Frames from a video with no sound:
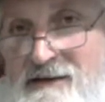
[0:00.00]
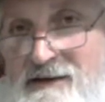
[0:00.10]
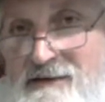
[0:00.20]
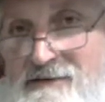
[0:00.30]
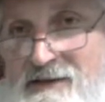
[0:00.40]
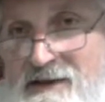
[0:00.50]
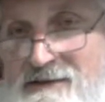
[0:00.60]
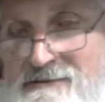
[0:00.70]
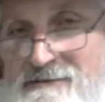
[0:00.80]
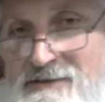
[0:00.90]
and
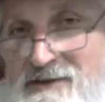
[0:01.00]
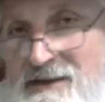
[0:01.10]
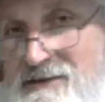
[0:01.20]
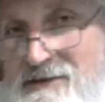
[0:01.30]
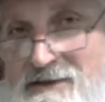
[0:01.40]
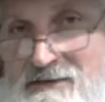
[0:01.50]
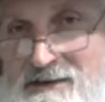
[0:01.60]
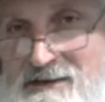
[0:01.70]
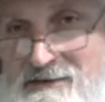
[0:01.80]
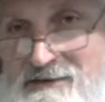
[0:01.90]
everything cease to
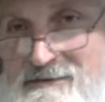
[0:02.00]
exist.